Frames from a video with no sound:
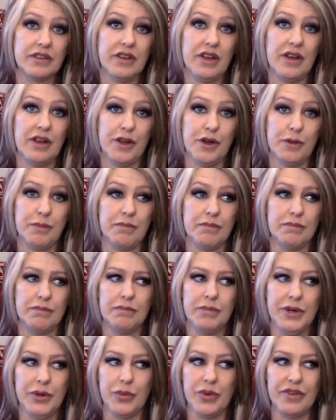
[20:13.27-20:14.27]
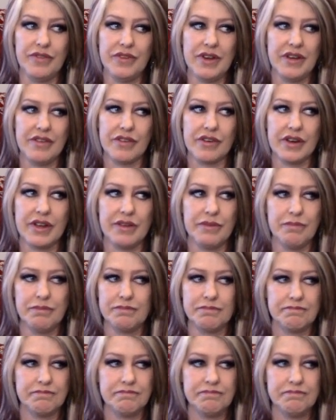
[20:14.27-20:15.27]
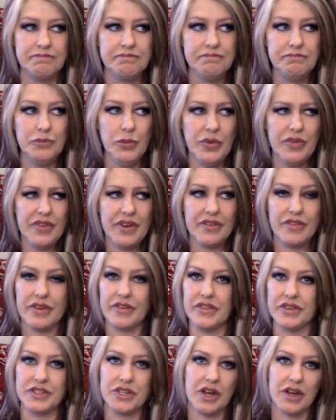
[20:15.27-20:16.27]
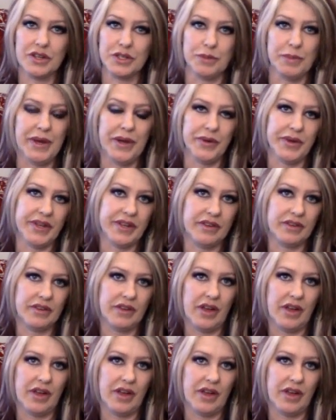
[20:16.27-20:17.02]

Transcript: But we've never even talked about it.